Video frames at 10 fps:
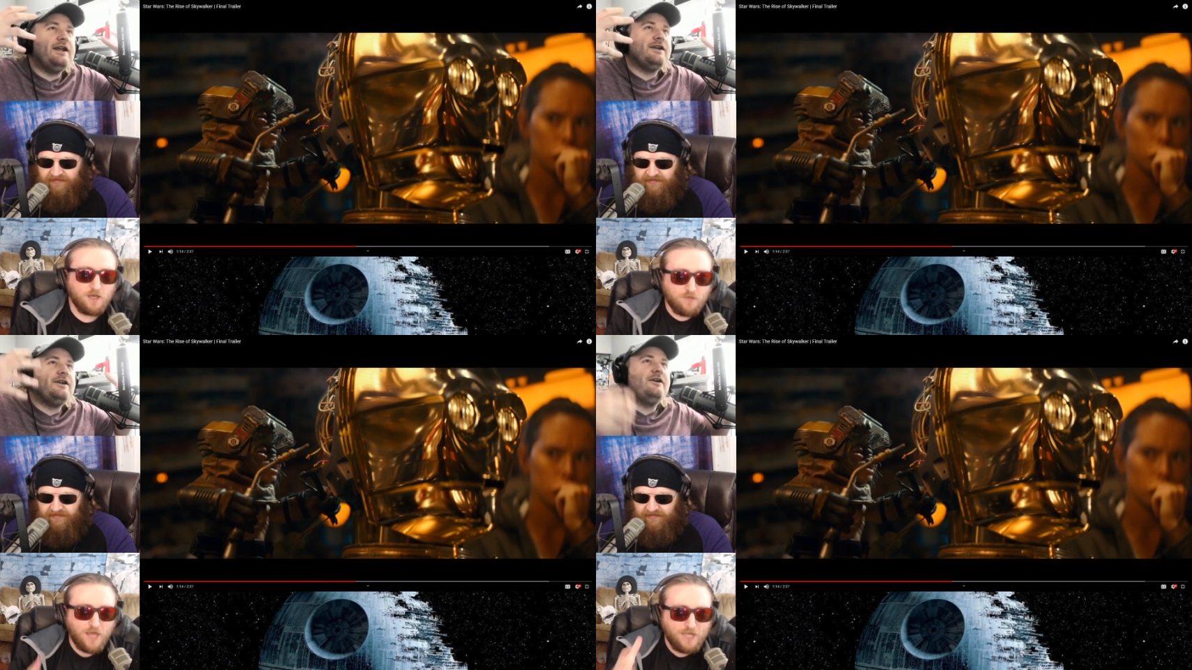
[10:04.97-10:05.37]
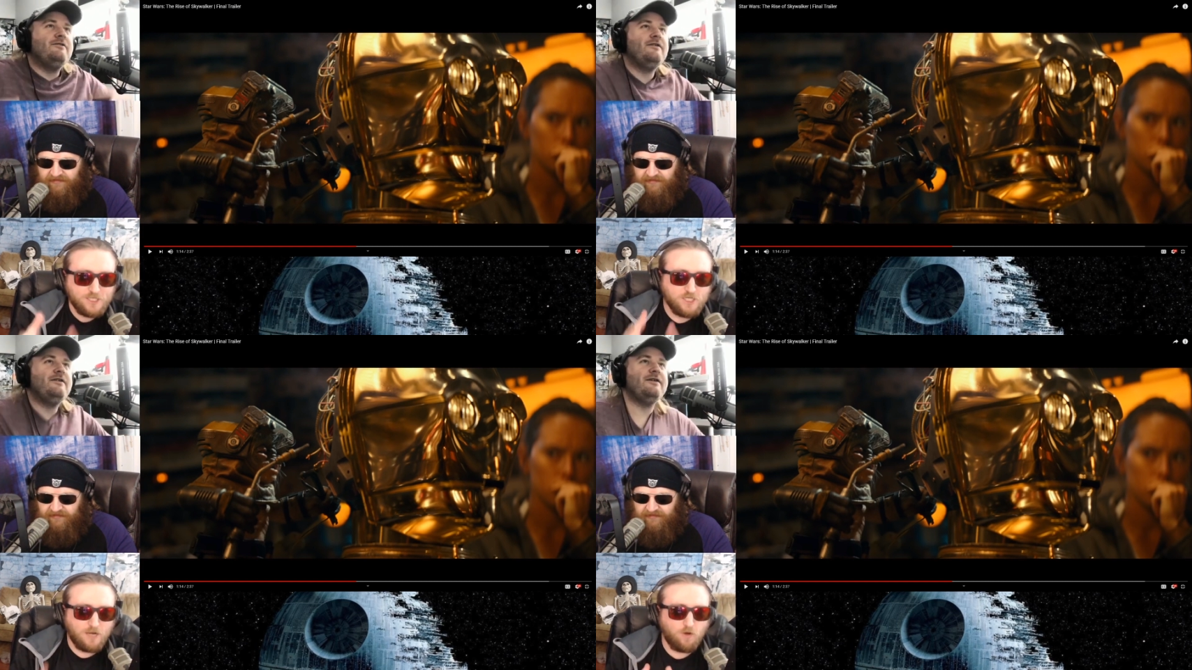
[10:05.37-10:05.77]
Speaker 1: Job, they know? had
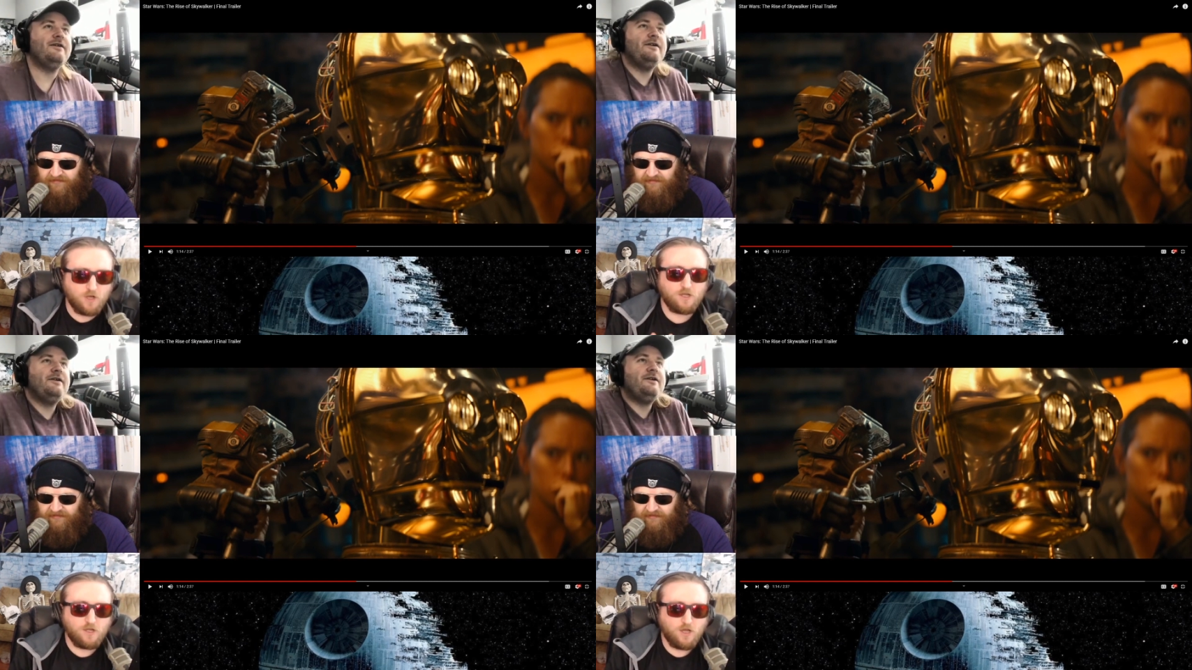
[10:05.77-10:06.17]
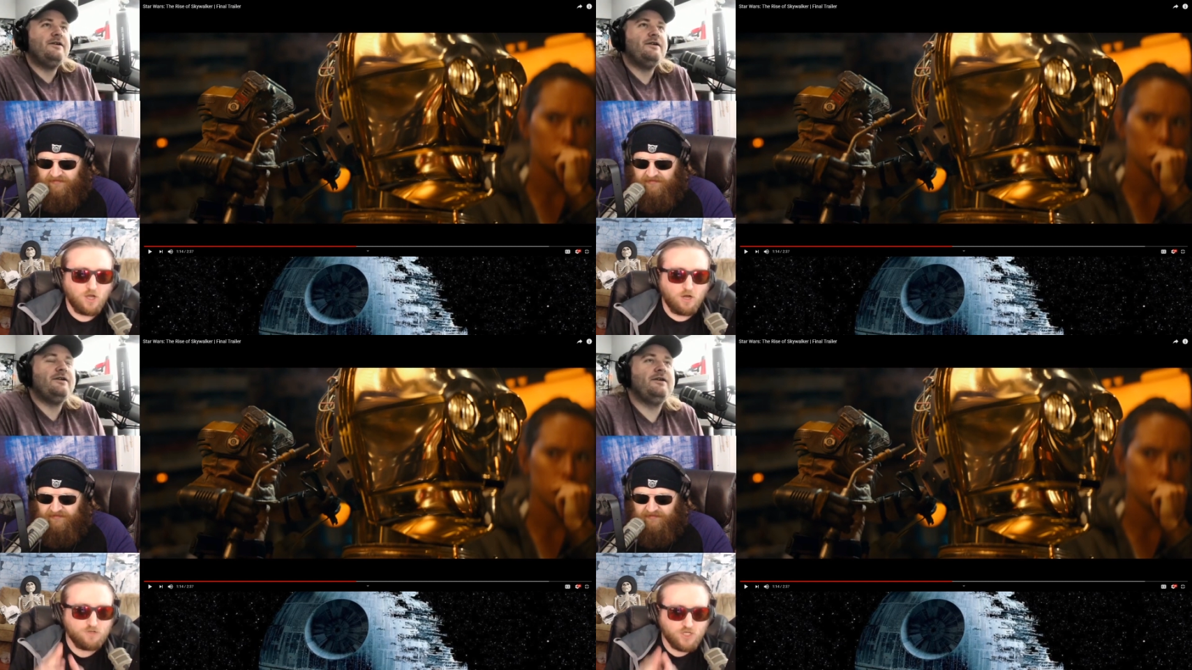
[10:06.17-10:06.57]
someone
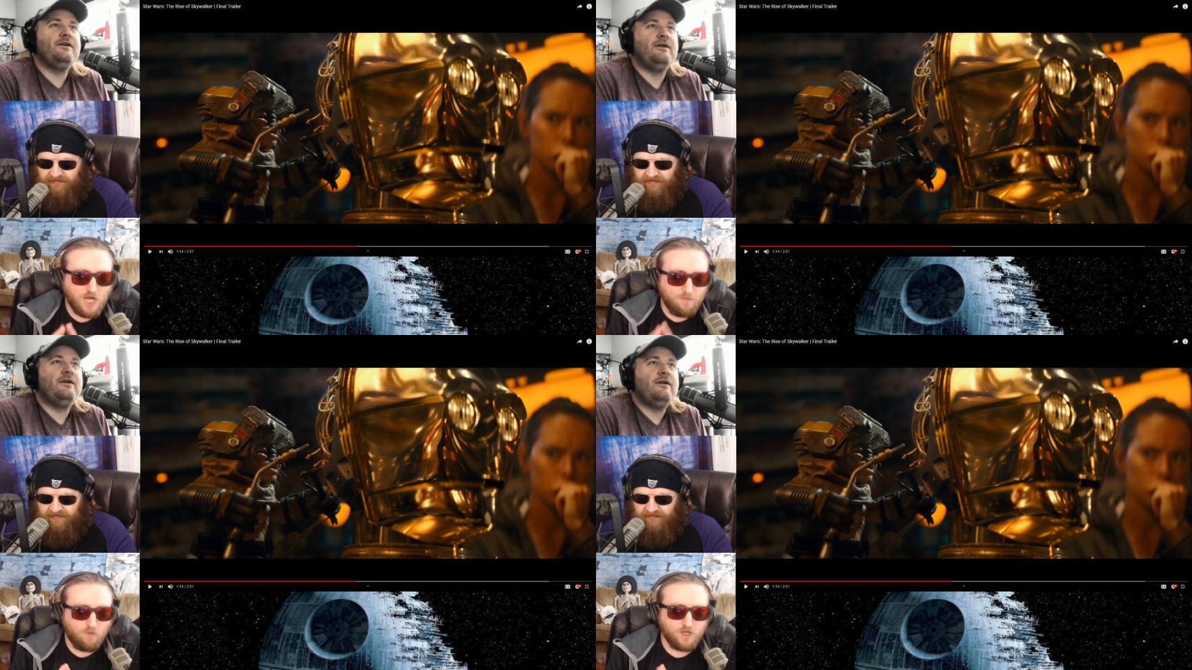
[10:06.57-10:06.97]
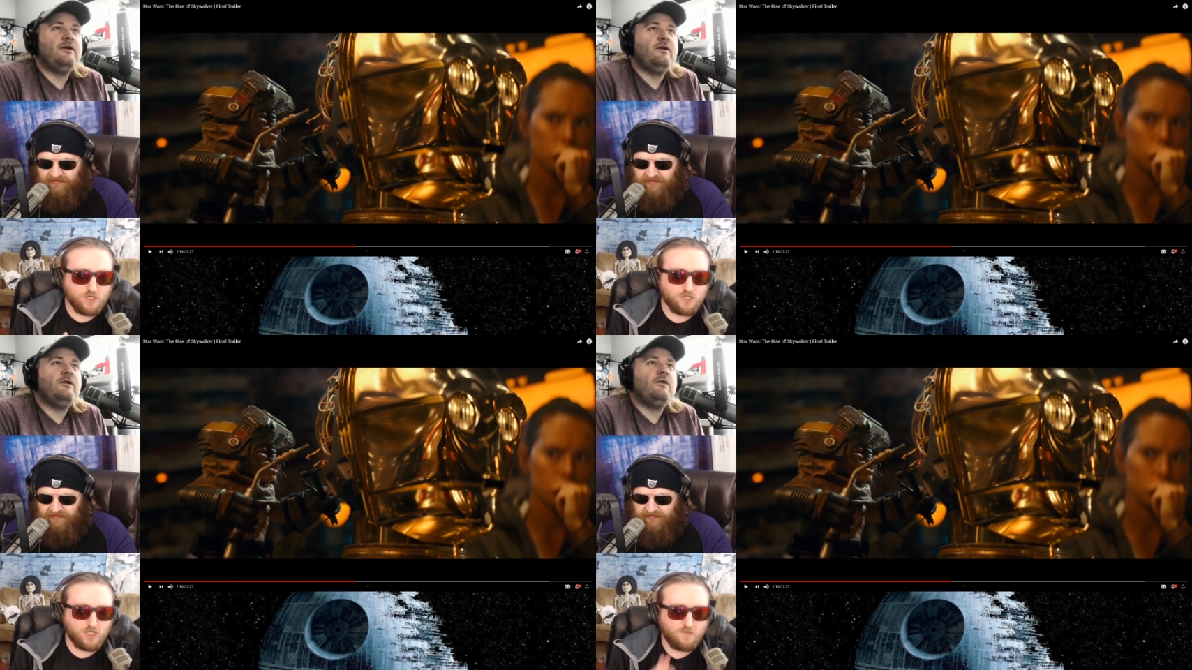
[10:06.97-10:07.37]
whose job it was
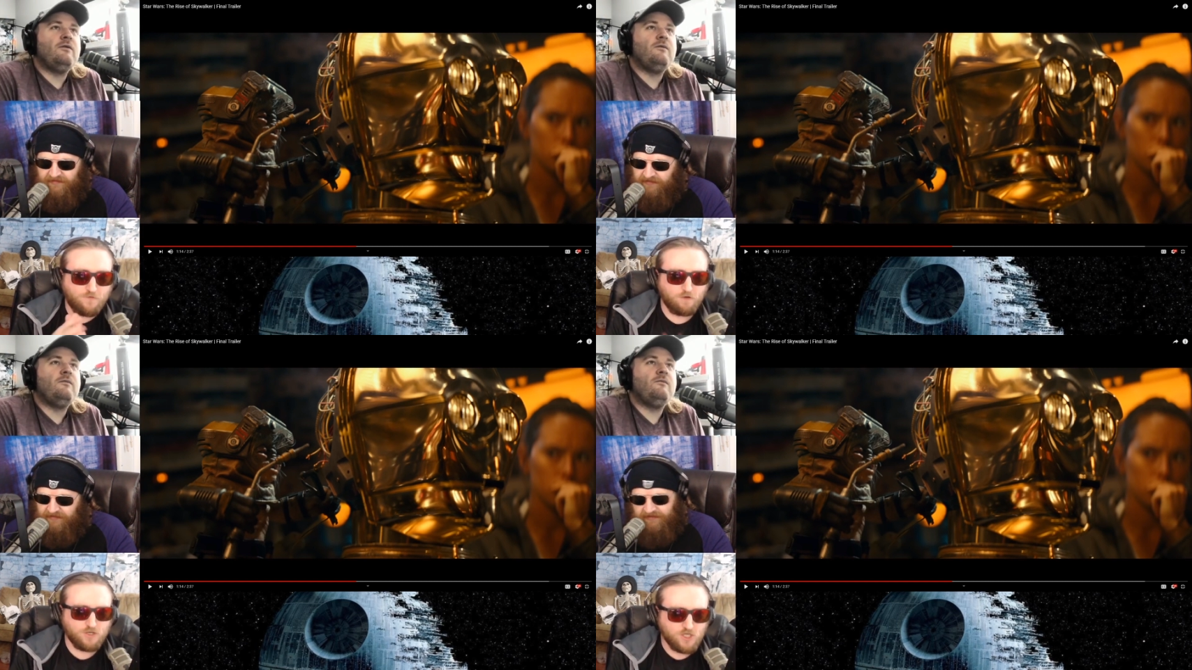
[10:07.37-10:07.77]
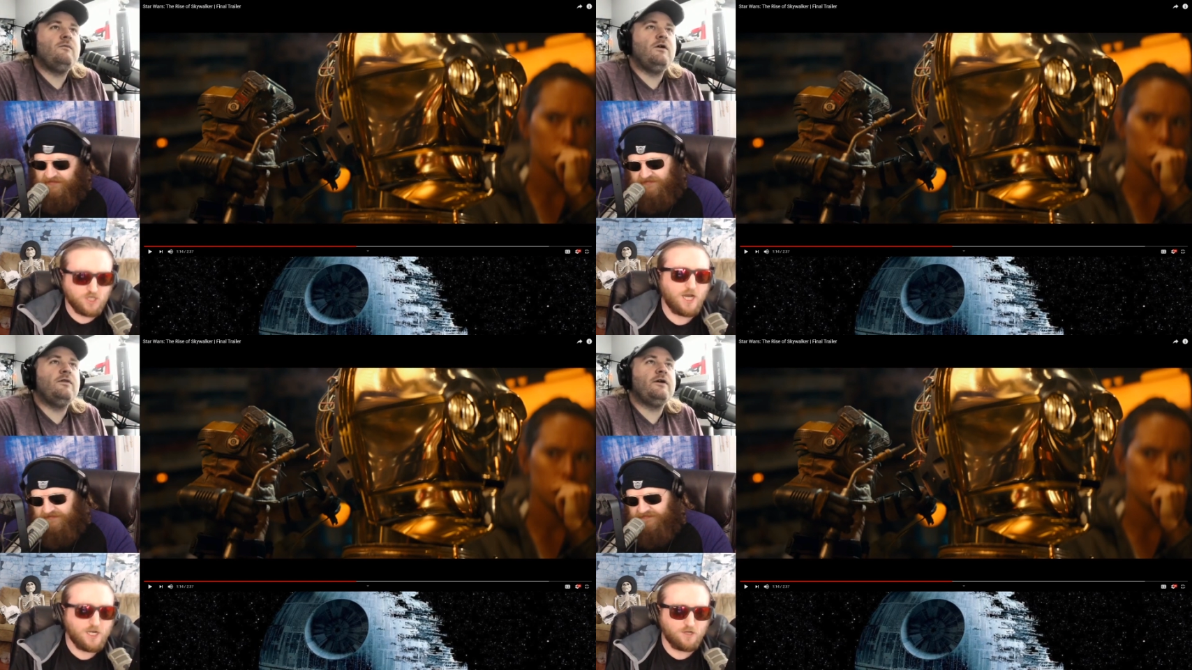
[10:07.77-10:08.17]
just to focus on
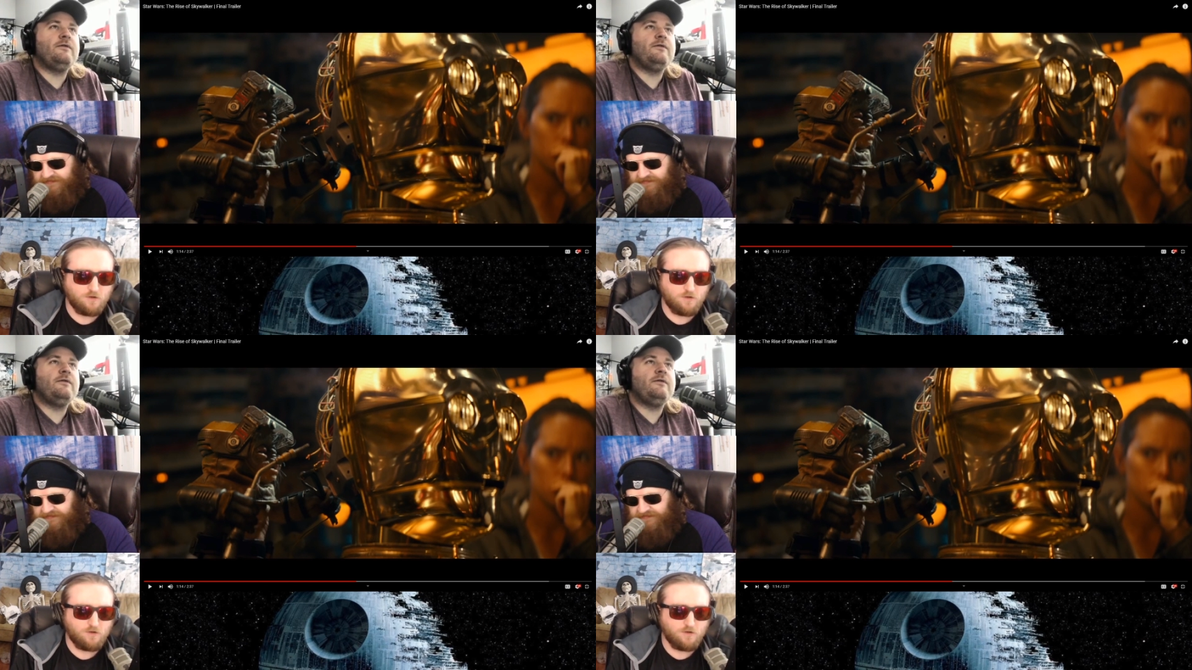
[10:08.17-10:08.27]
continuity.